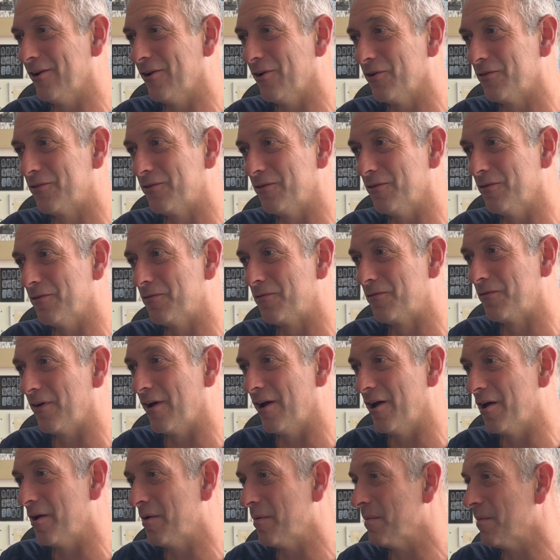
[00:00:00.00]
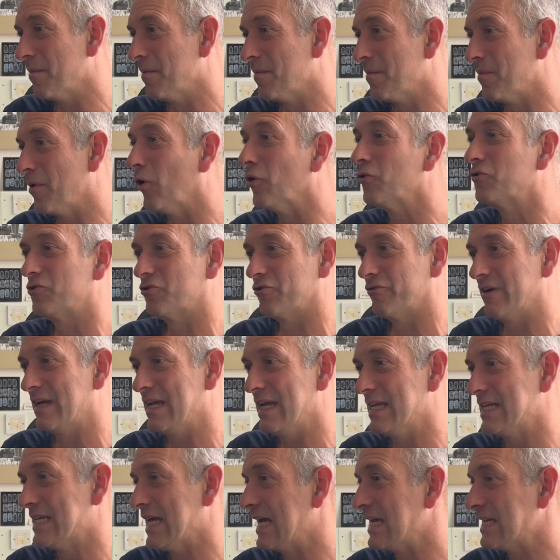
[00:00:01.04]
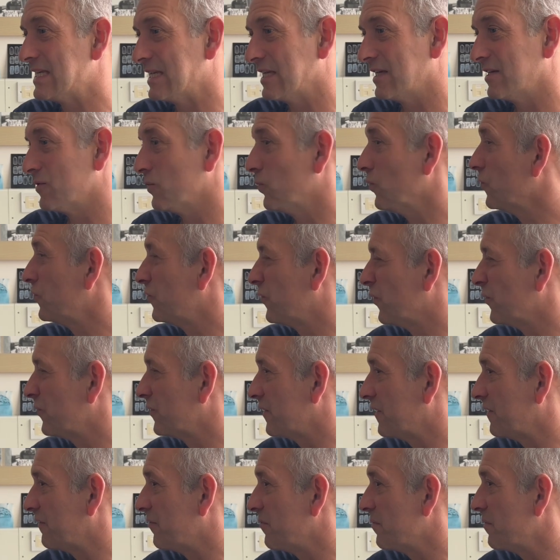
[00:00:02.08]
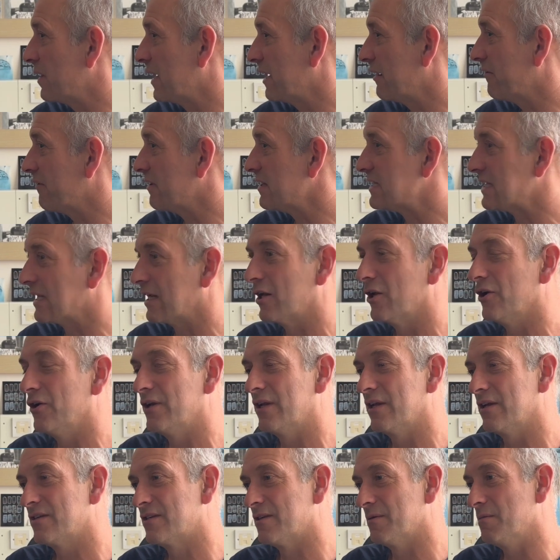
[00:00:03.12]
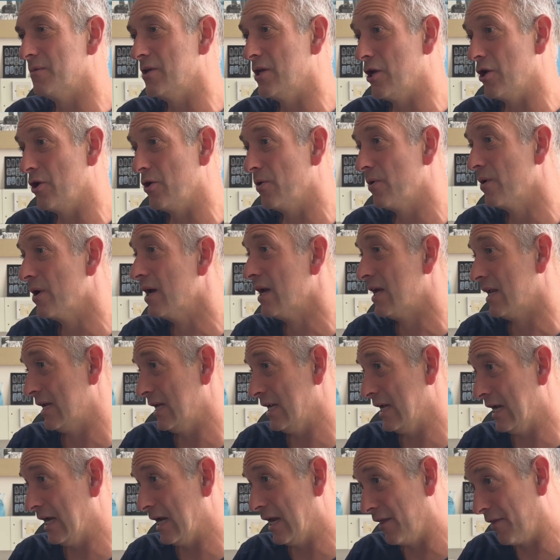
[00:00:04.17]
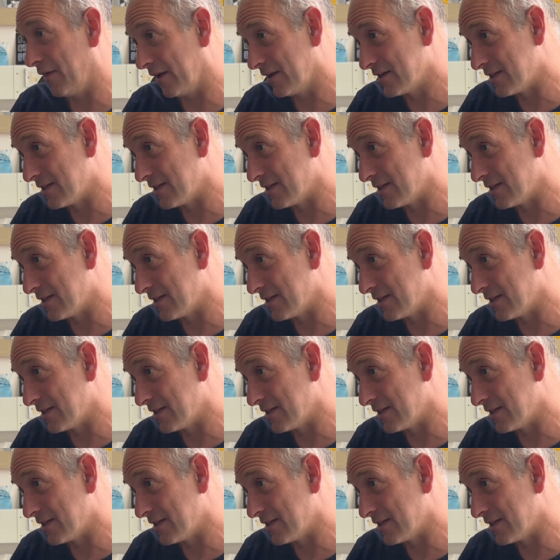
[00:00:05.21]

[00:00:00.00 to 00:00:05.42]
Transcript: lots of pottery dating to all sorts of different periods, including some new Neolithic